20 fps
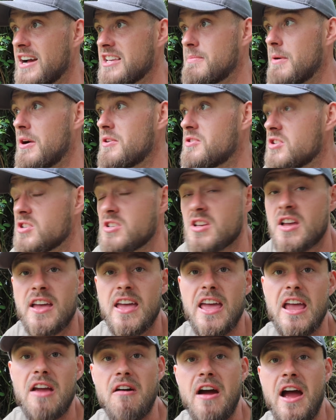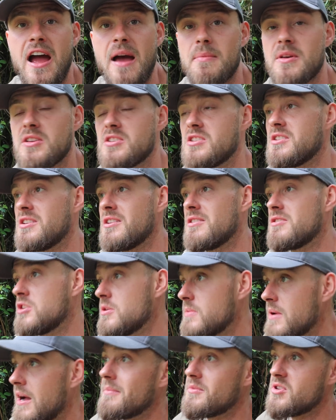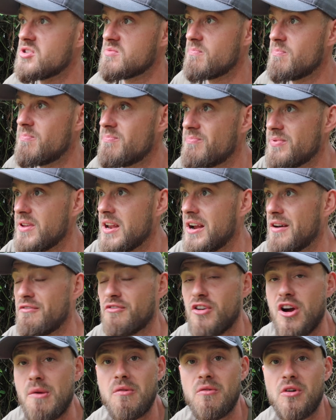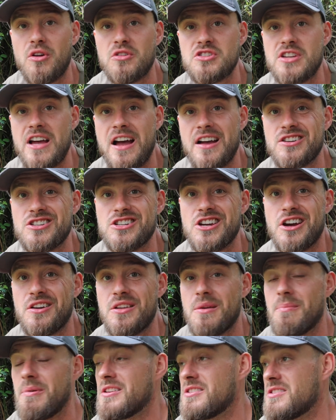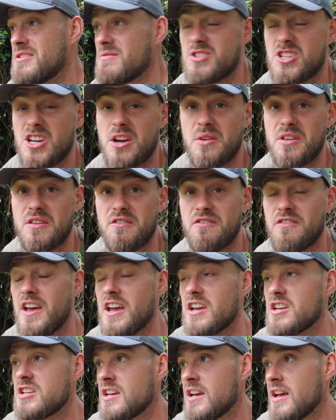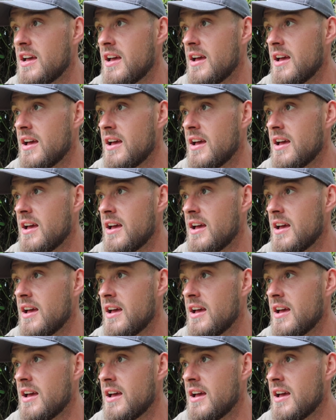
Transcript: as opposed to just, here I am, this is a YouTube channel, I'm just, you know, throwing my rods out and showing you fish.